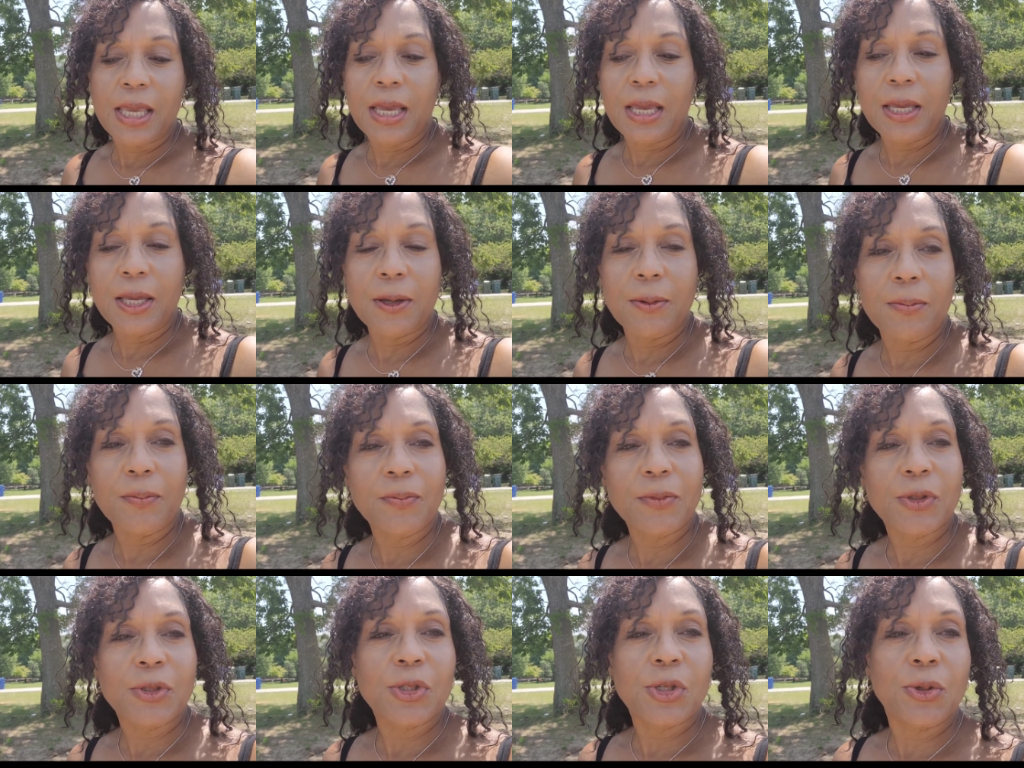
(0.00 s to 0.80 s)

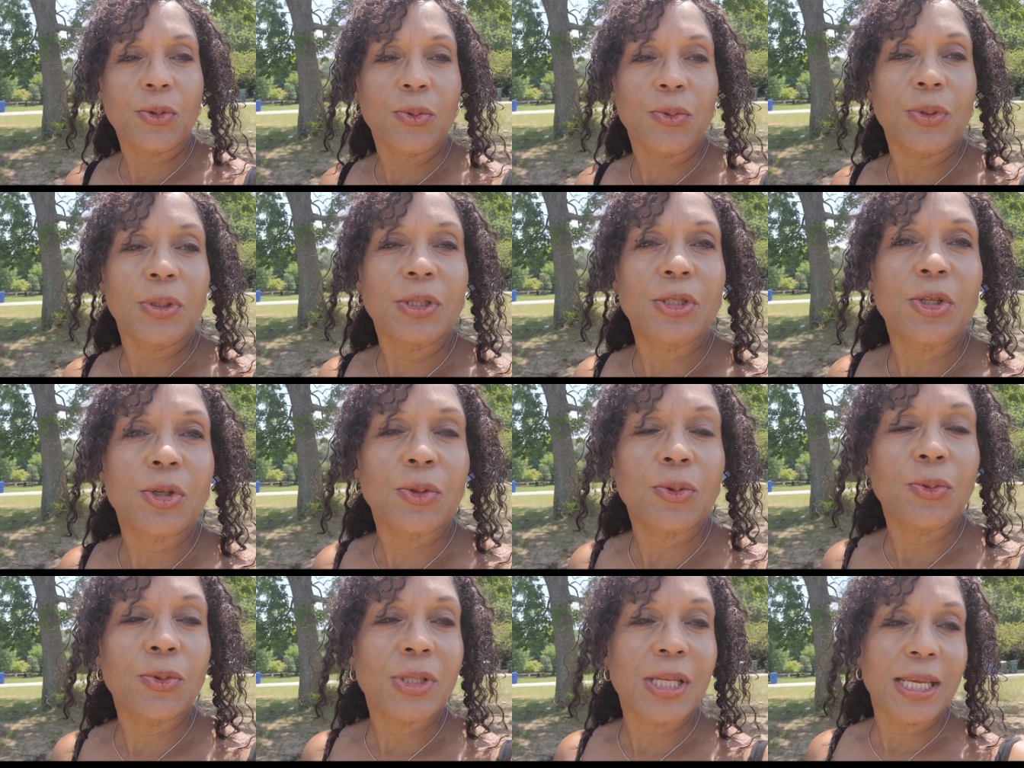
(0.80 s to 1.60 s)
um, tuned
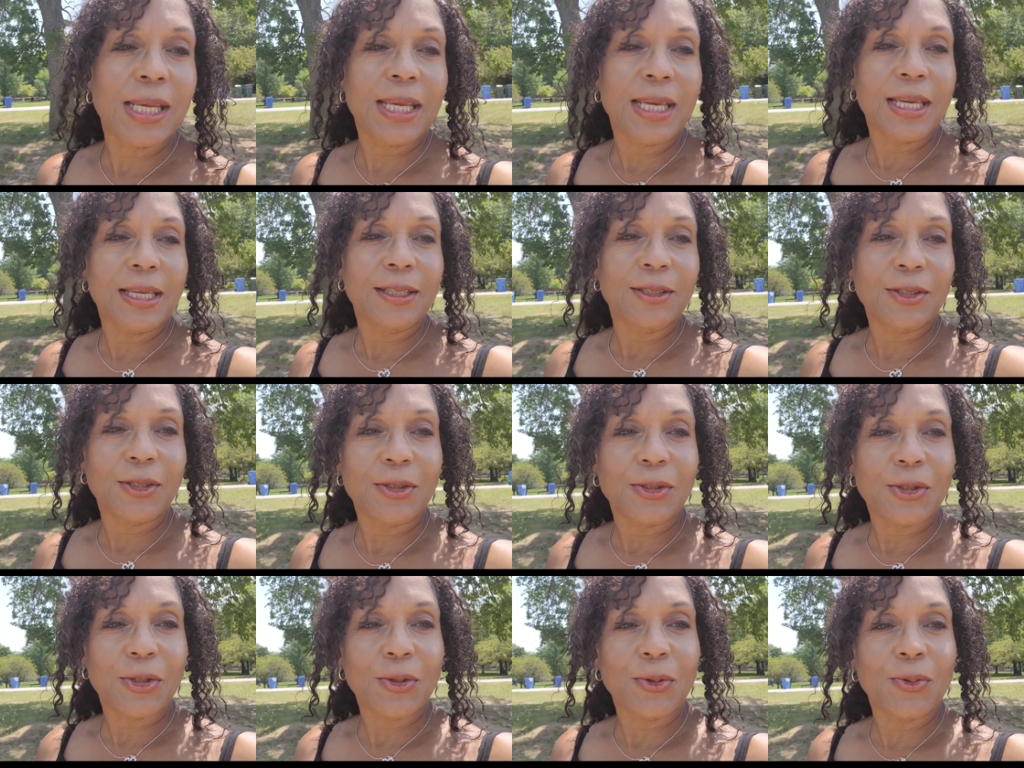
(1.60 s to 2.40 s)
tuned in
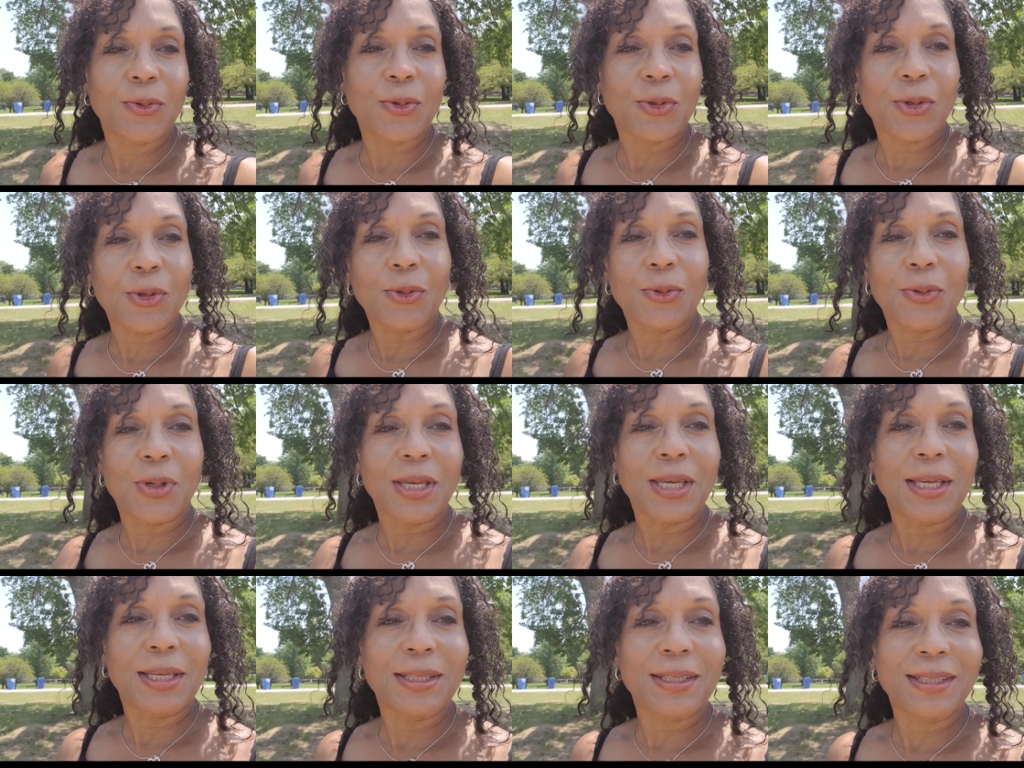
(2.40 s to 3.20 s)
to tune you
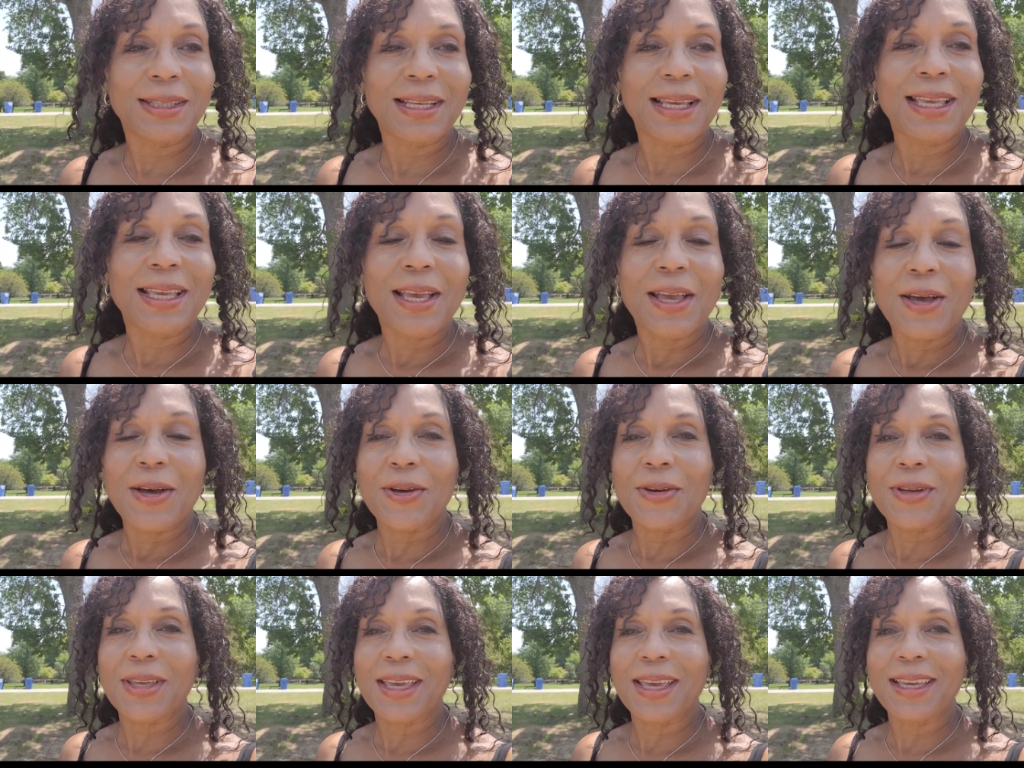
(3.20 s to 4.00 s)
in
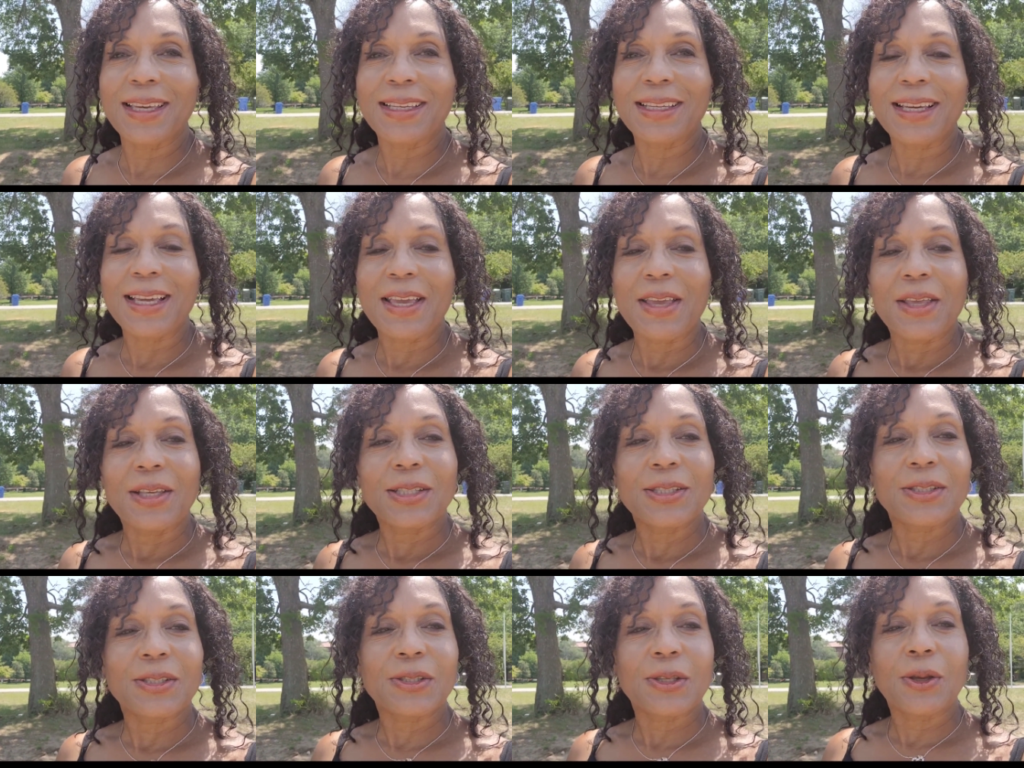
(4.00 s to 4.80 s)
okay
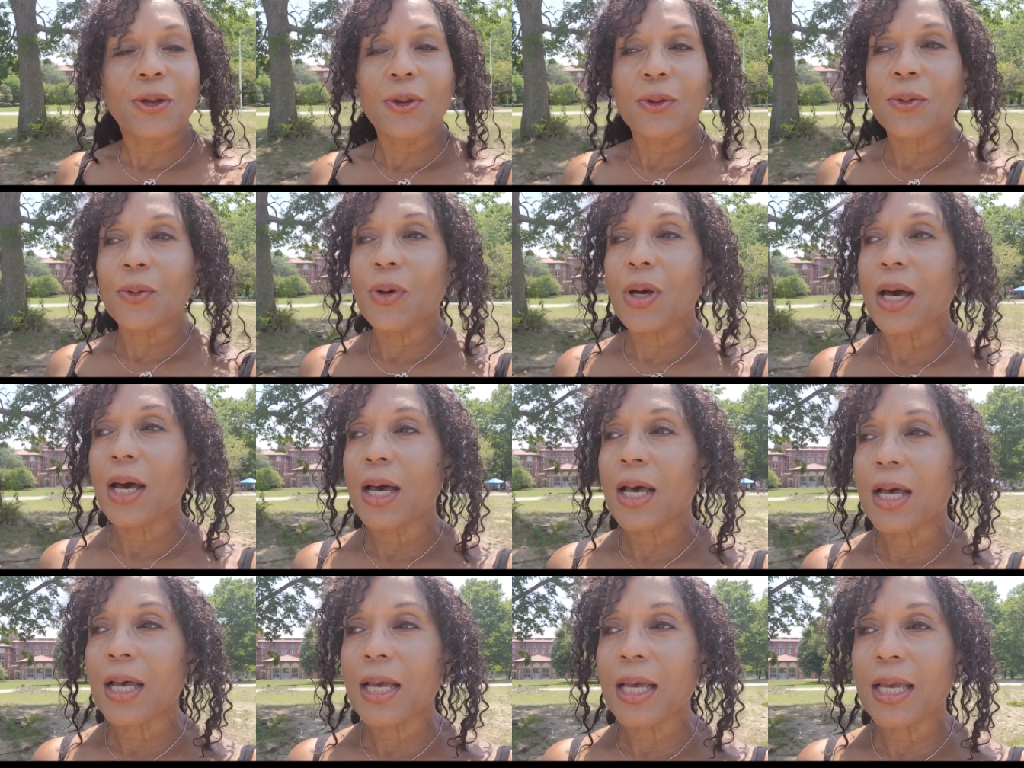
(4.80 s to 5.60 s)
so
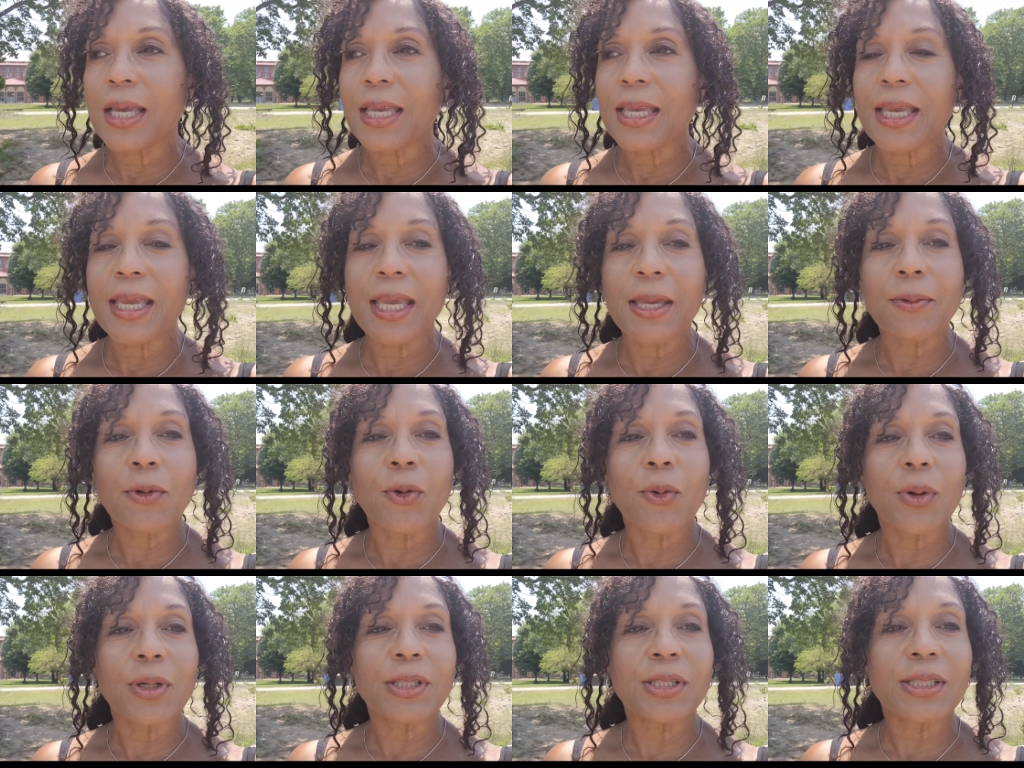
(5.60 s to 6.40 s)
I am
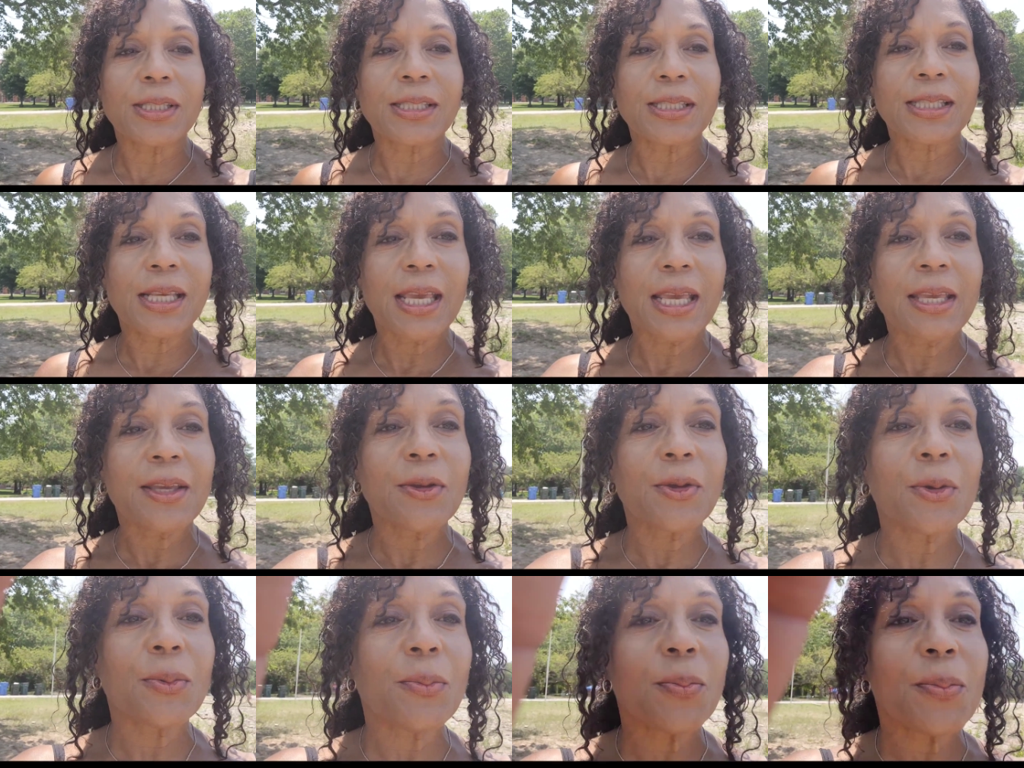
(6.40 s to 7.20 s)
going to say
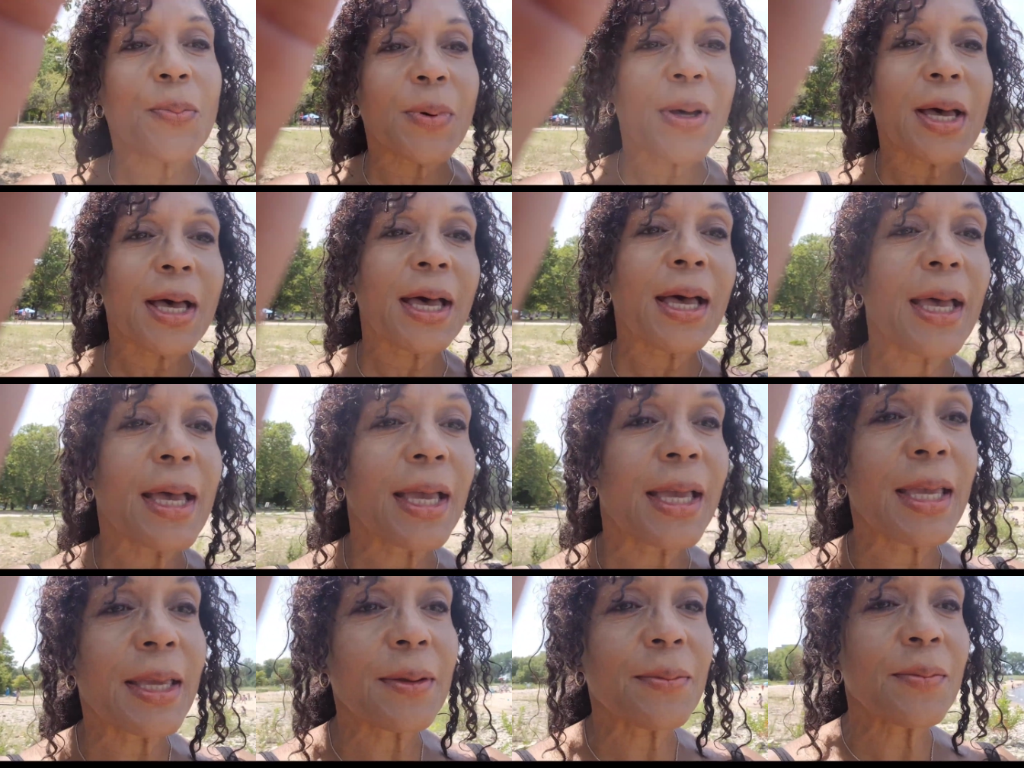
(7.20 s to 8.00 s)

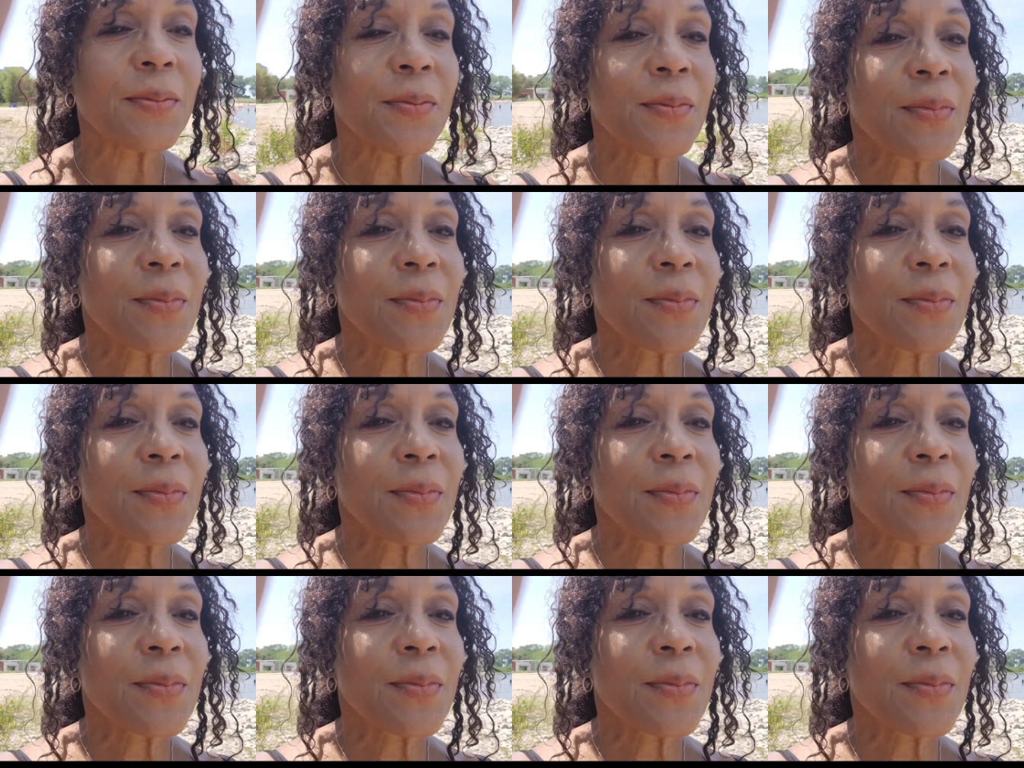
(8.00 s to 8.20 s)
goodbye